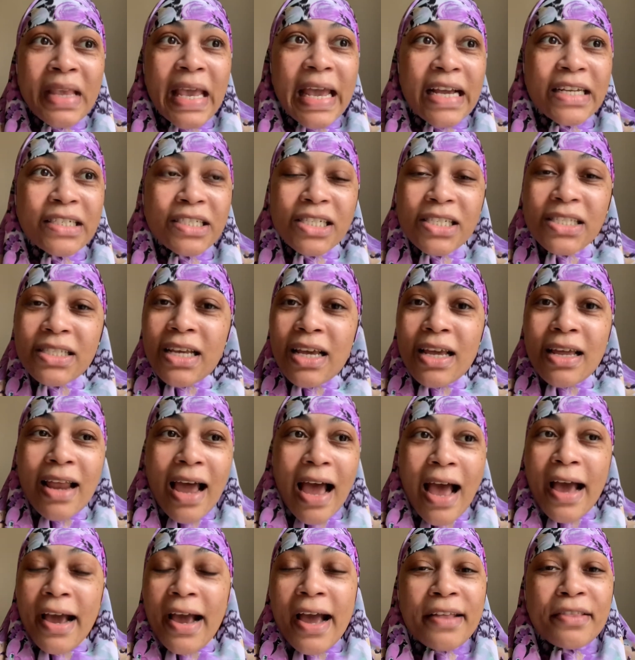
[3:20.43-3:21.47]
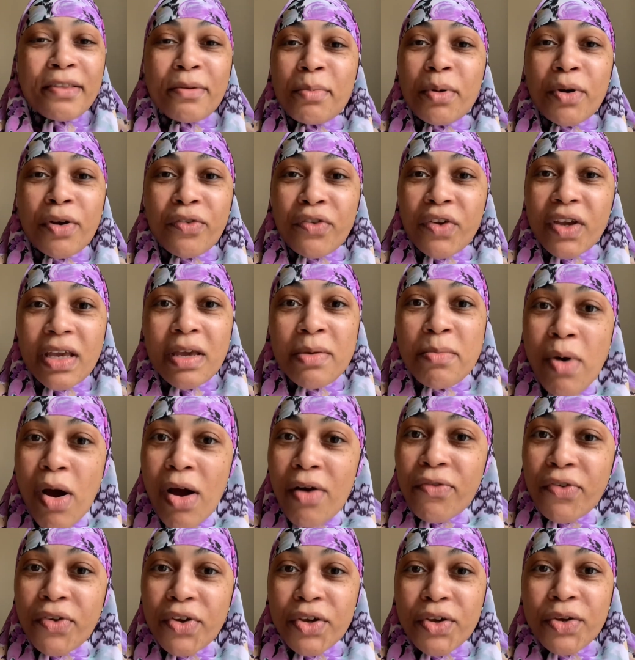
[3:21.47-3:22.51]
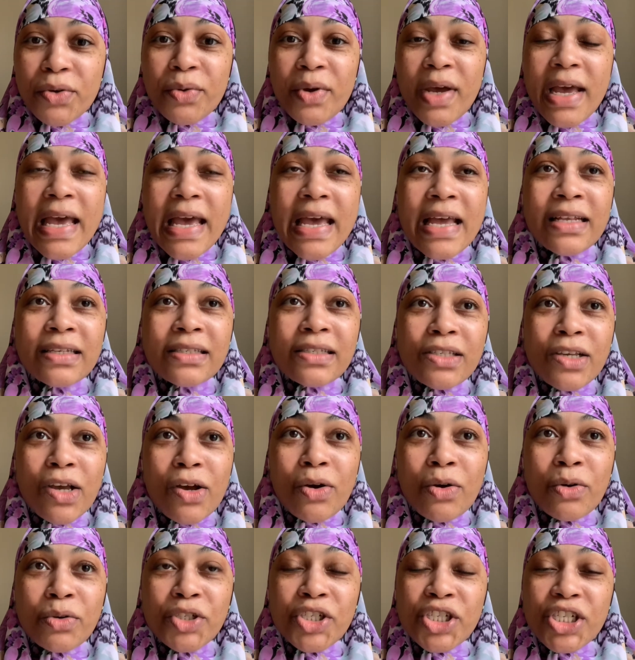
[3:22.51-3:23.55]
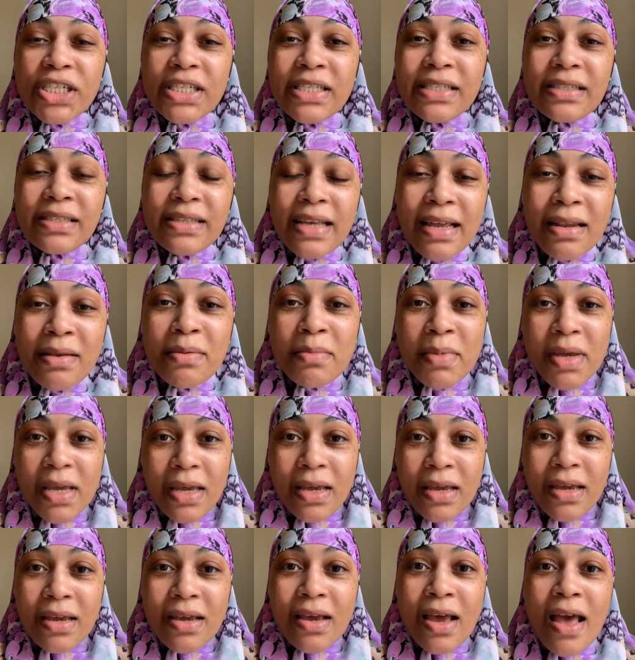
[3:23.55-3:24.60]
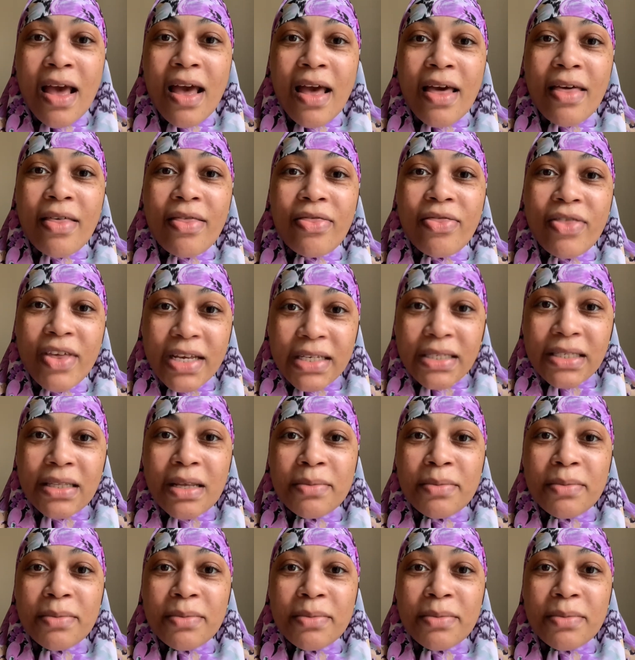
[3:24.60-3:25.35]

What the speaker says: And she said, I got the perfect khimar for you. And so she sent me this.